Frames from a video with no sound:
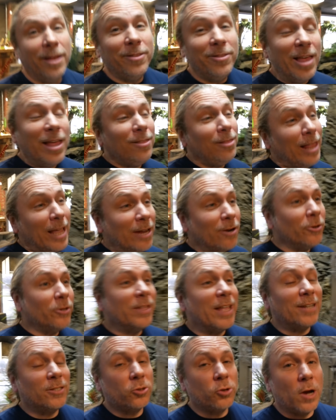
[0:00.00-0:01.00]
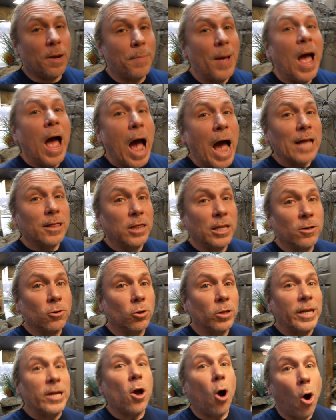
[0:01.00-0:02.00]
And then later in that trip, I
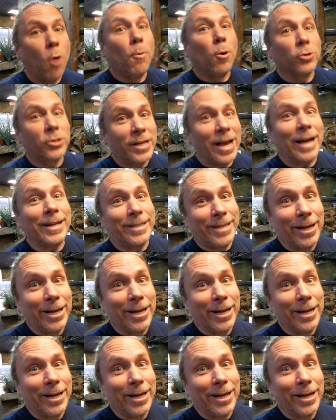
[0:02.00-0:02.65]
literally almost got